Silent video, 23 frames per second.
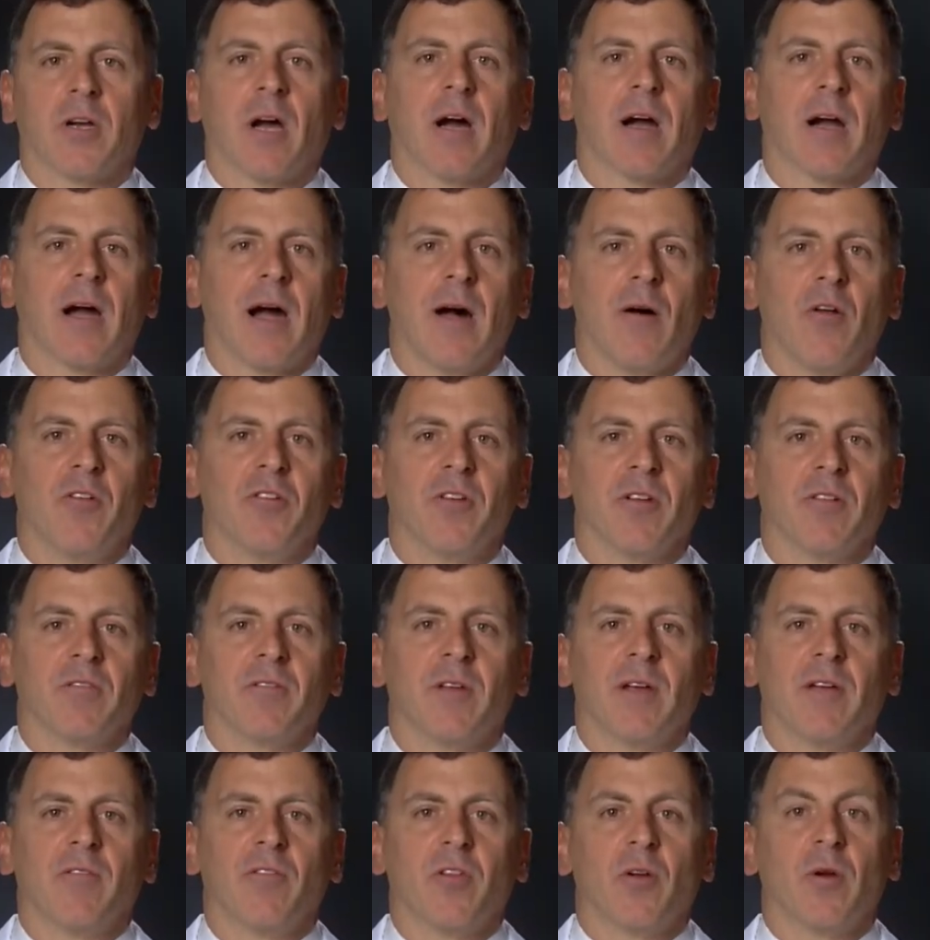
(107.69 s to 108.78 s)

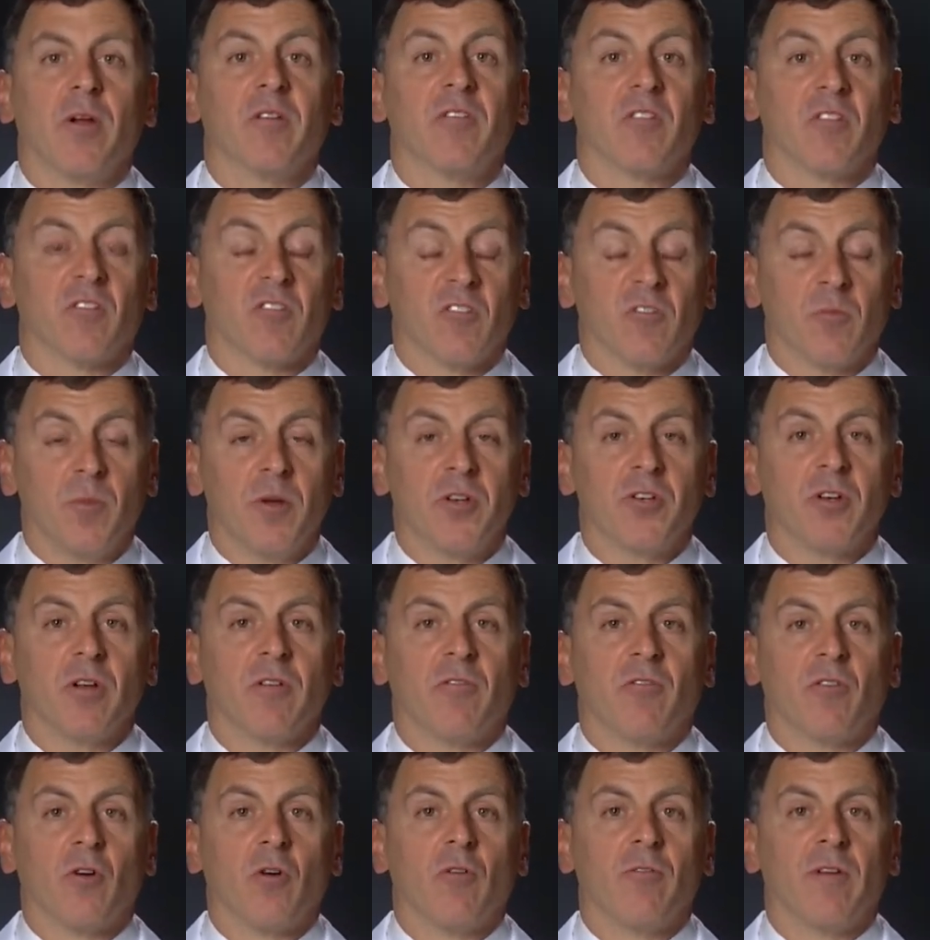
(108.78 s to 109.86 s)
oncologist if there is a suspicion
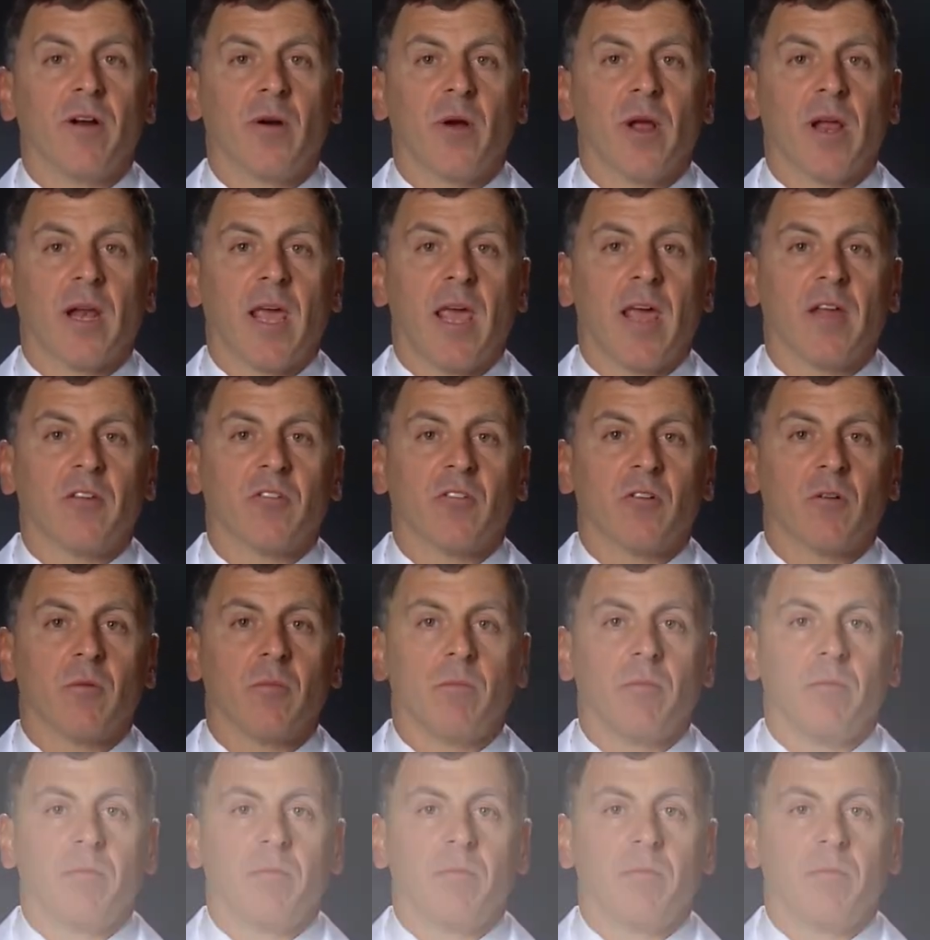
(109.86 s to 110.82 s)
for ovarian cancer.